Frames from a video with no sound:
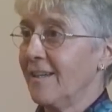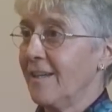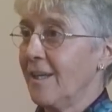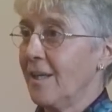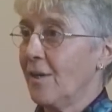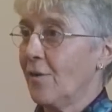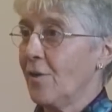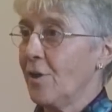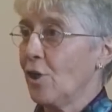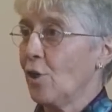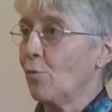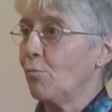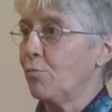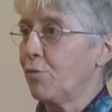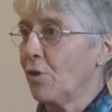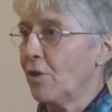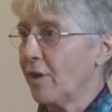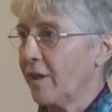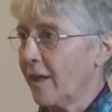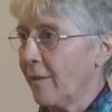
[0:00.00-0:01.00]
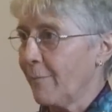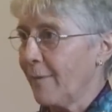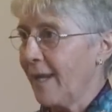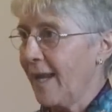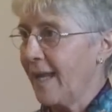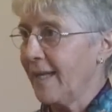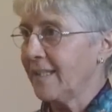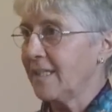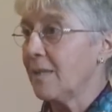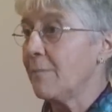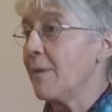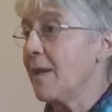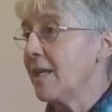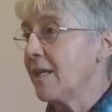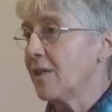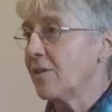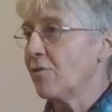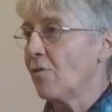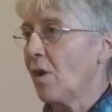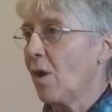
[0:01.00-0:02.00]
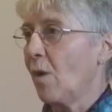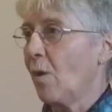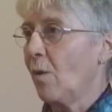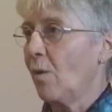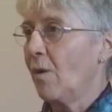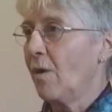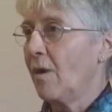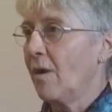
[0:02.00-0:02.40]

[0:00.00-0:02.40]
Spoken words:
you don't pull on a plant to make it grow.